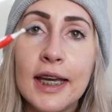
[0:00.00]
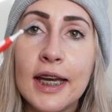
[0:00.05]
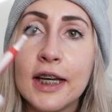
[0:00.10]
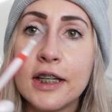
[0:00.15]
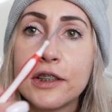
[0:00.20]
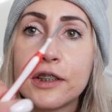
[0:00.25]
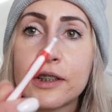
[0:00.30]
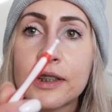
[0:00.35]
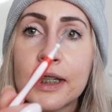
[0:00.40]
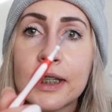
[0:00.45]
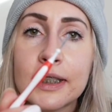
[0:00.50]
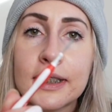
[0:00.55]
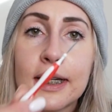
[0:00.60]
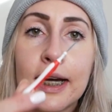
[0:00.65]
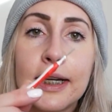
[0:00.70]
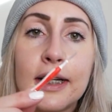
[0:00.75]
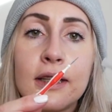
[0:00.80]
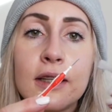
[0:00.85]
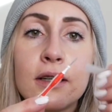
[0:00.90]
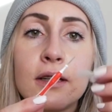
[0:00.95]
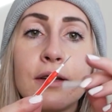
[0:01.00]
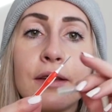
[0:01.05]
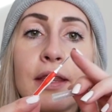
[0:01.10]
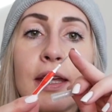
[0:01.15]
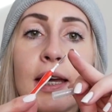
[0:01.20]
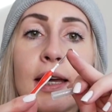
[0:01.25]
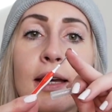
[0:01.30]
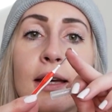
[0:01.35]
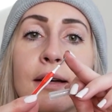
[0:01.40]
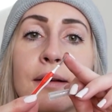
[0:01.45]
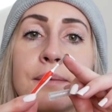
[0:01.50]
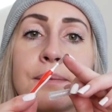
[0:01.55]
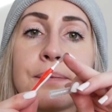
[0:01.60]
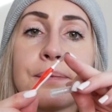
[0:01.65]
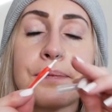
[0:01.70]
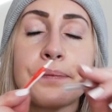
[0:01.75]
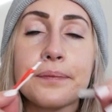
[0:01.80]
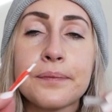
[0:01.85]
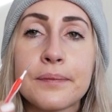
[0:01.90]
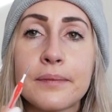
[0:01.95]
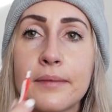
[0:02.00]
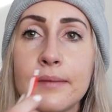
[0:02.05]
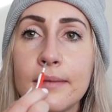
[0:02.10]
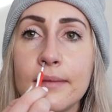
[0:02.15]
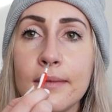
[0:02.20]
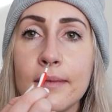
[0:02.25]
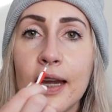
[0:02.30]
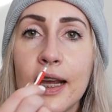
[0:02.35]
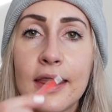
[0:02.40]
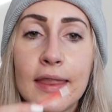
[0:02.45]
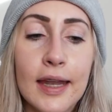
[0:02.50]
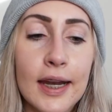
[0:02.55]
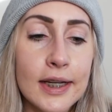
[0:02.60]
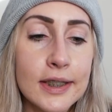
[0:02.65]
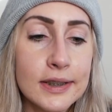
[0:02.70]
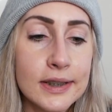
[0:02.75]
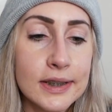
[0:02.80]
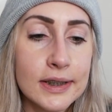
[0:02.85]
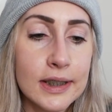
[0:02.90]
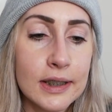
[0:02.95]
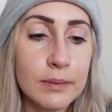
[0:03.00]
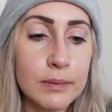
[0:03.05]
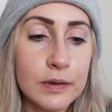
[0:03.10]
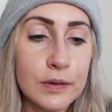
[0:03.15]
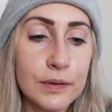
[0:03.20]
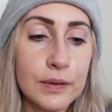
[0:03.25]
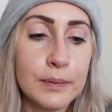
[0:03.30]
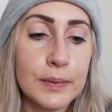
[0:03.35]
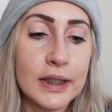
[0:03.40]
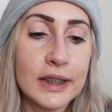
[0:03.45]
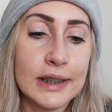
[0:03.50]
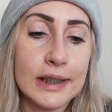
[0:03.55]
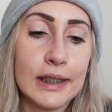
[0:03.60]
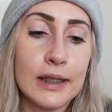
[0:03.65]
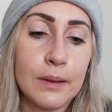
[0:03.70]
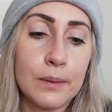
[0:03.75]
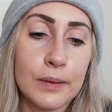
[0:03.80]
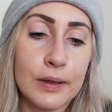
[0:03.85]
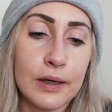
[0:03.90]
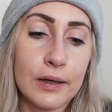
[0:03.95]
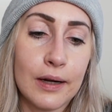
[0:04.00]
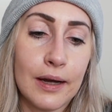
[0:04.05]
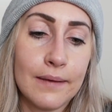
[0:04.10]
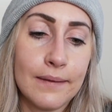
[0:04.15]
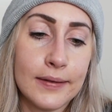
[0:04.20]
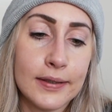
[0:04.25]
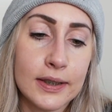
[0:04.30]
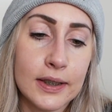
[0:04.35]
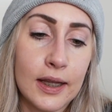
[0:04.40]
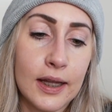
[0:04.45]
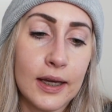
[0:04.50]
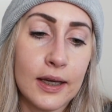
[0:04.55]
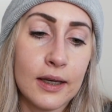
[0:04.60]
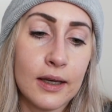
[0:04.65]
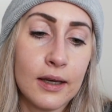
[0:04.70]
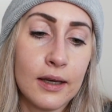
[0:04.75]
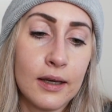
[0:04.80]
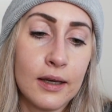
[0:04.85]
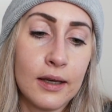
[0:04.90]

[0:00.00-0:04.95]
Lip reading: And it's just like a tiny little thing that I can stick between my teeth without having to like